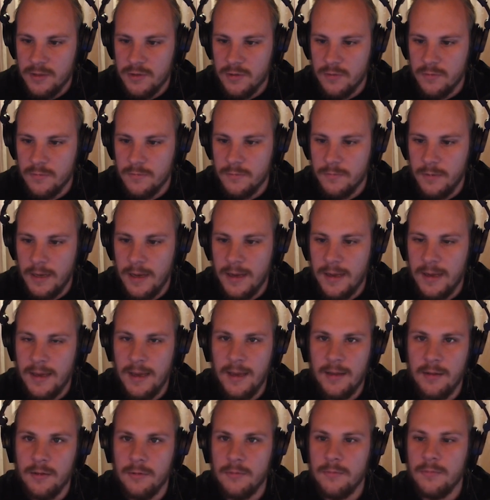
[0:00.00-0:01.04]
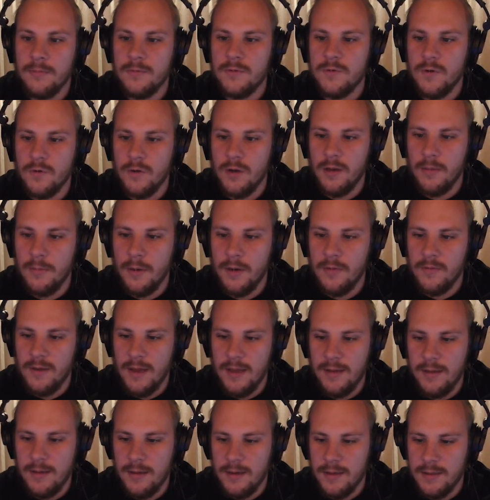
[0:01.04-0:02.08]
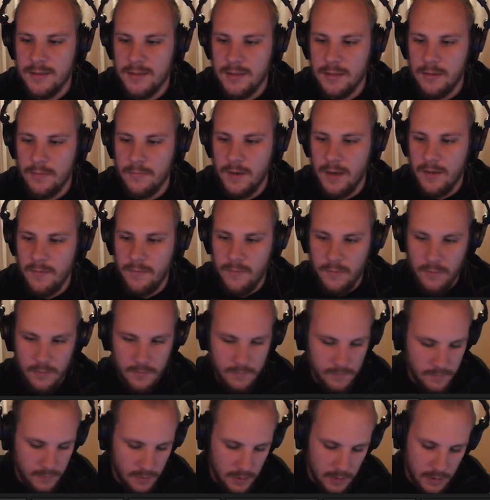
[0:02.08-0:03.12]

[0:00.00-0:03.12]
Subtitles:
So again, talking about analyzing the waveform.